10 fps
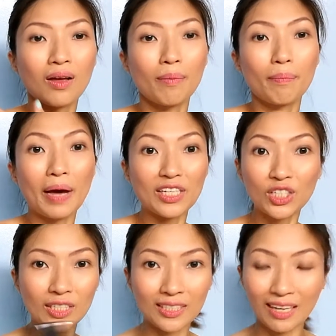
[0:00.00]

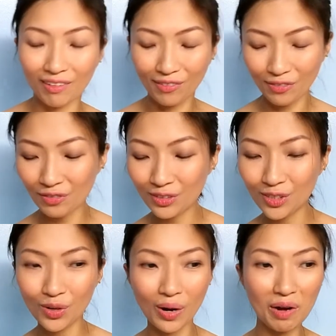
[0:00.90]
patchy self.
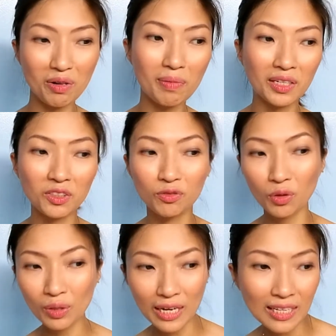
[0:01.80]
So I will be
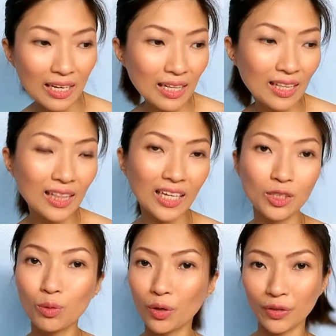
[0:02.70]
exfoliating in the
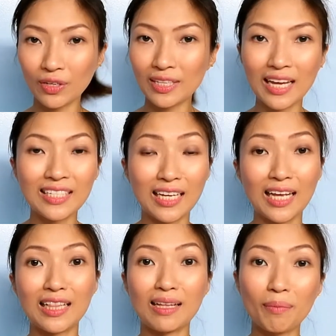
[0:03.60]
next 2 or 3 days
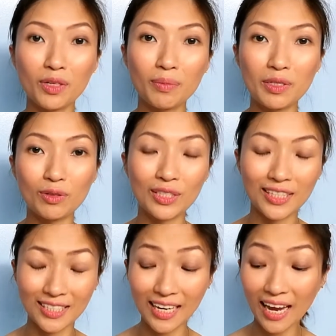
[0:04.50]
and I'm going to be using
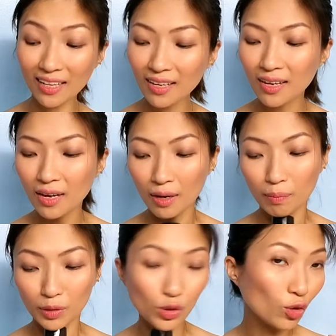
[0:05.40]
this again.
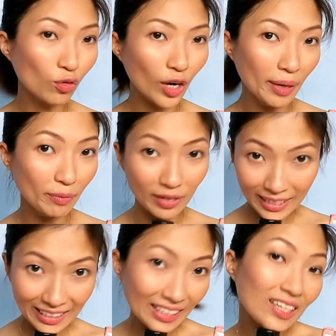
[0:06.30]
But so far, I'm
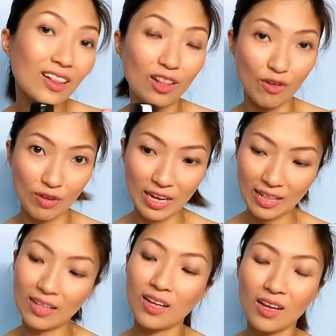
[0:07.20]
really loving it.
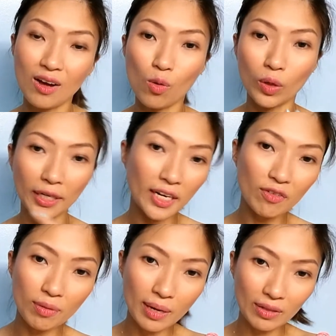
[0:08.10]
What I love
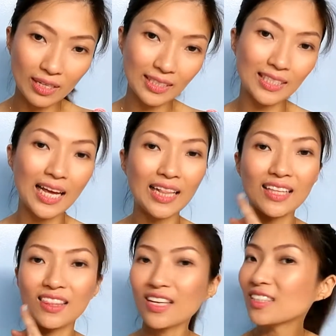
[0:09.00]
about this is that
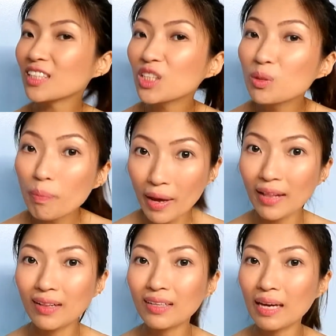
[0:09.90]
it doesn't
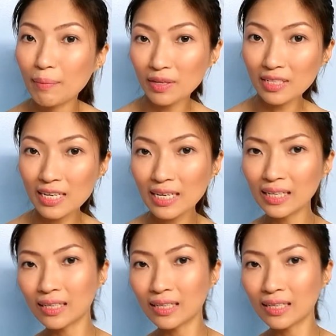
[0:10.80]
smell chemically